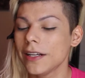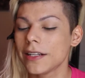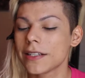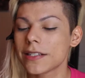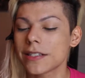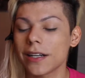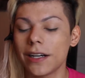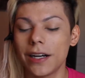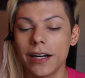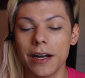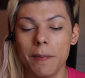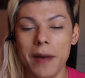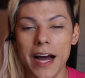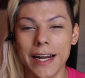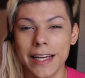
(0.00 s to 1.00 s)

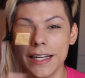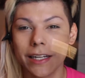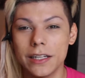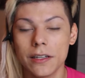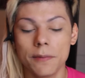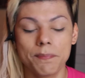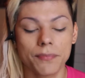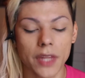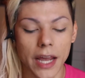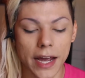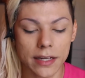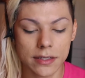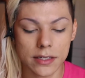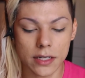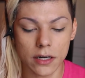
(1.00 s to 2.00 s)
Start patting it in.
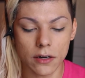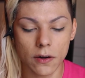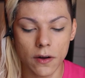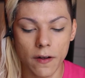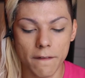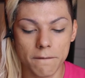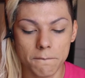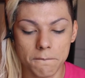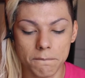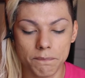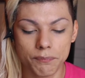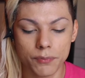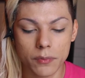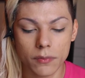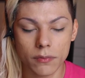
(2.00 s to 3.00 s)
And so,
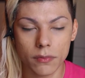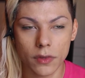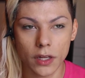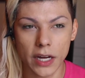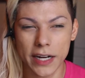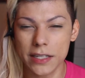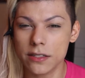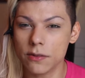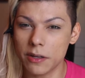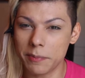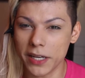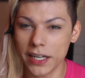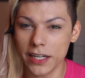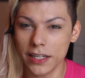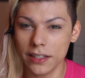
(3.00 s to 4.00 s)
I guess
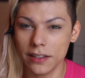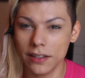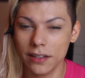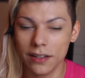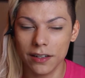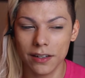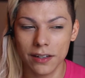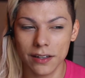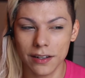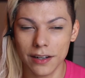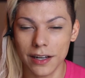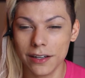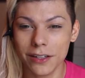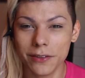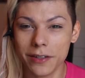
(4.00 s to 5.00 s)
sweeping it in.
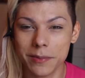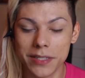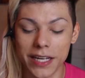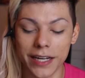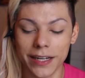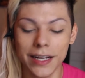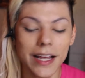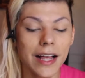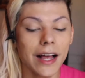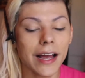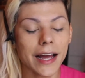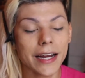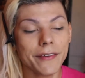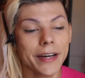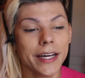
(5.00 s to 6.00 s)
I don't know what I'm saying.
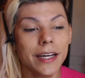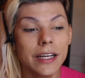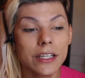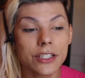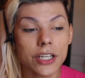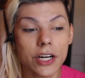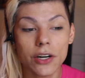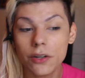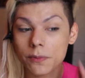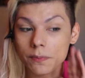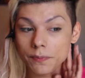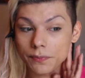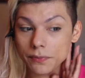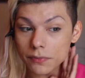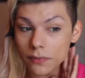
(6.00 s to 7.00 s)
Anyway, so
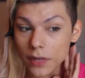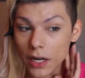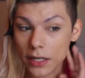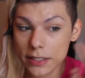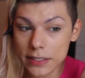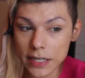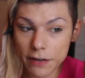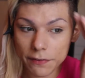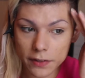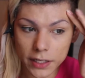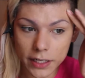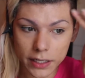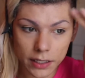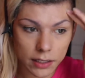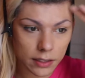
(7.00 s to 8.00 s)

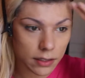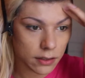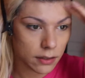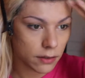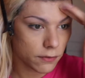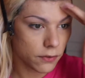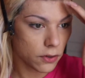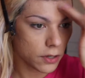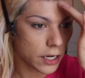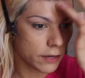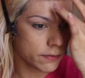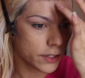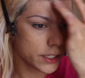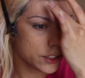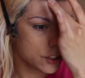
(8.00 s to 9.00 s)
definitely full
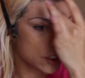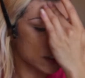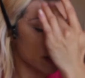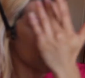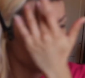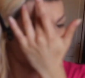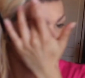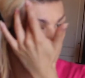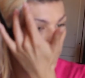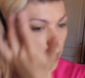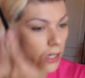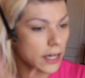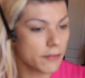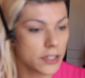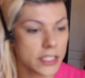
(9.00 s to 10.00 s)
coverage,
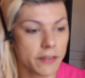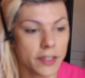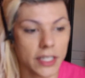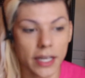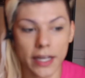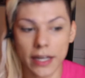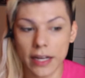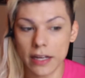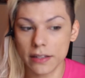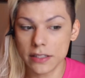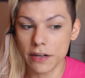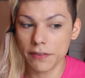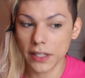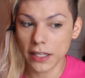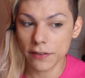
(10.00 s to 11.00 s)
definitely covers everything. It
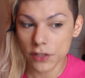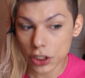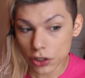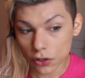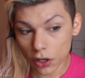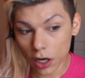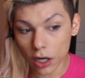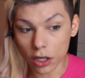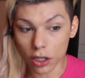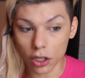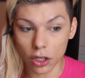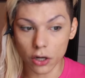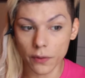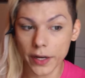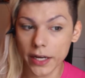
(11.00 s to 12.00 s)
definitely gives you a
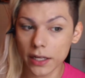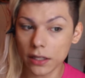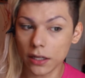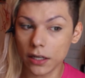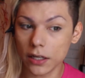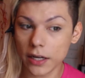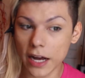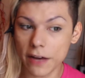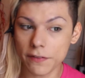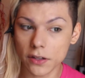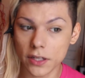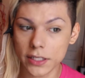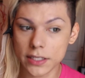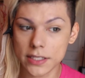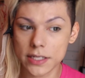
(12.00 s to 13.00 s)
glowing look. I feel
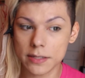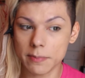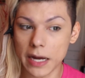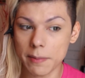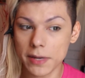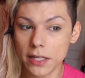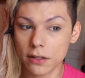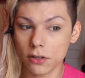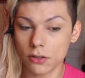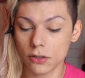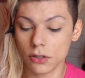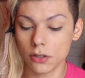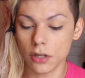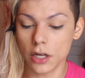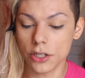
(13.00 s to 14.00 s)
like this might be
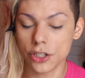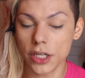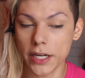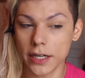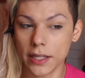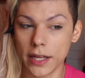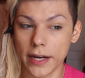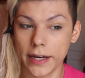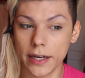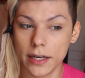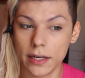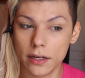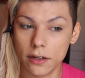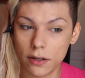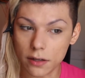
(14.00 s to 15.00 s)
a shade
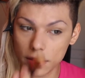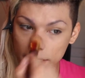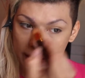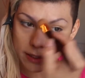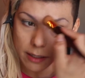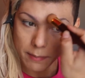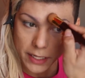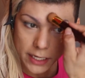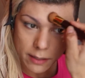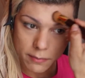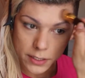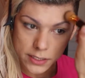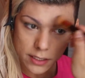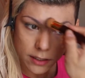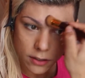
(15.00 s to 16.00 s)
light. Like the medium
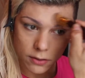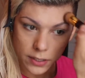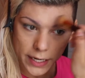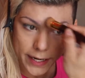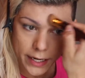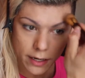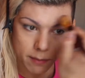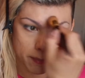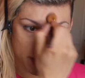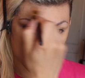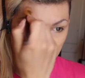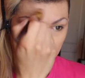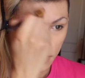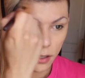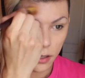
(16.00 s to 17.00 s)
run's a little light,
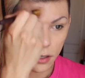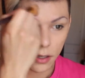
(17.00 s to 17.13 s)
but